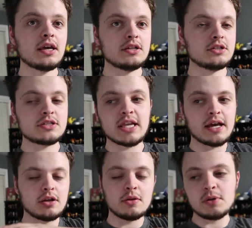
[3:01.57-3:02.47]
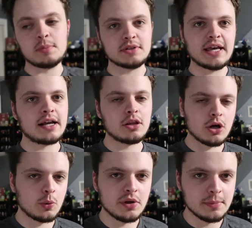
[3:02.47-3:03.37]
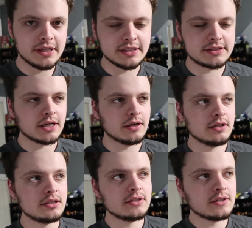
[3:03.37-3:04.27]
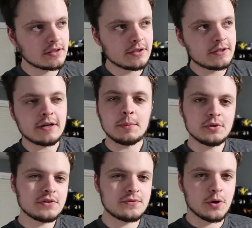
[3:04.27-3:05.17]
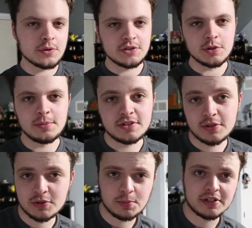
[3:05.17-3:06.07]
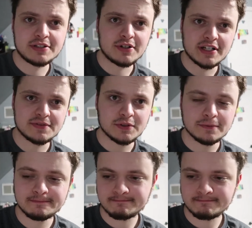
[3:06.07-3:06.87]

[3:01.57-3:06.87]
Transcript: and just had other people tag along with me, so I'm looking forward to it, but it's also pretty stressful.